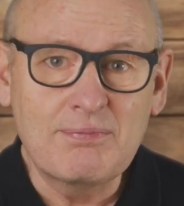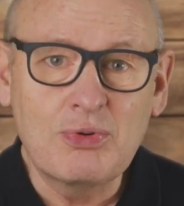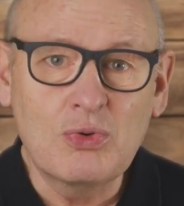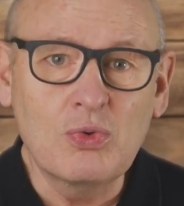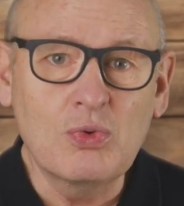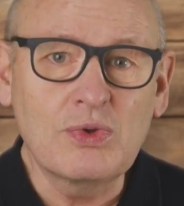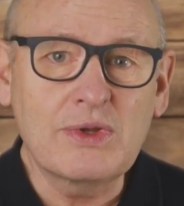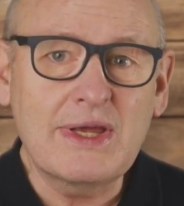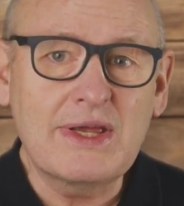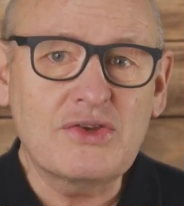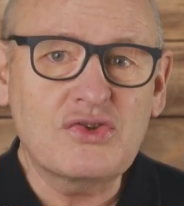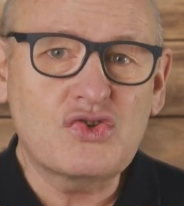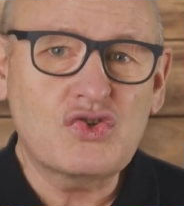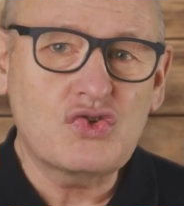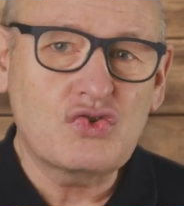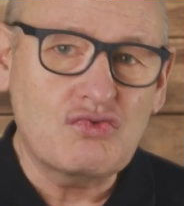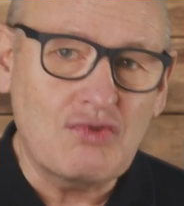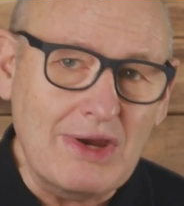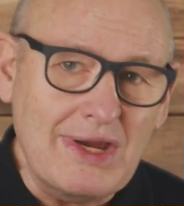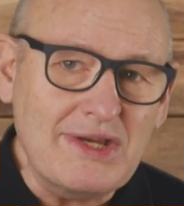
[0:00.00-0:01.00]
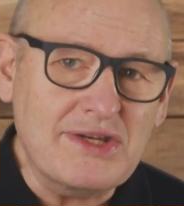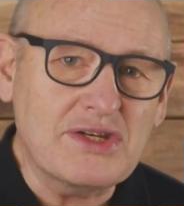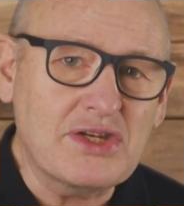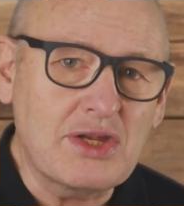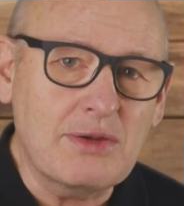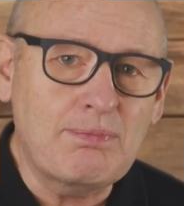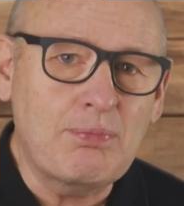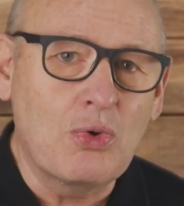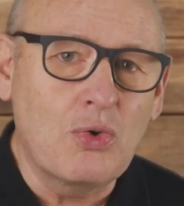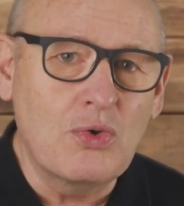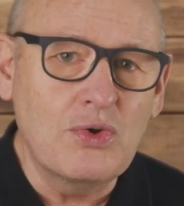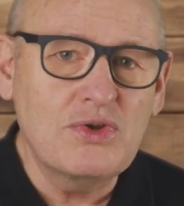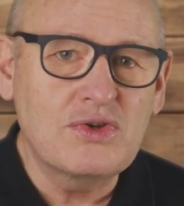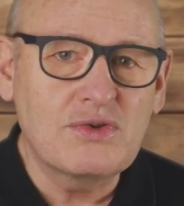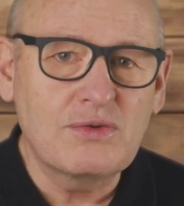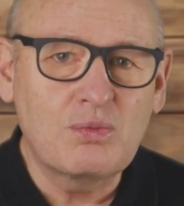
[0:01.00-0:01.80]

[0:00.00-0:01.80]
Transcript: Paul gets straight to the point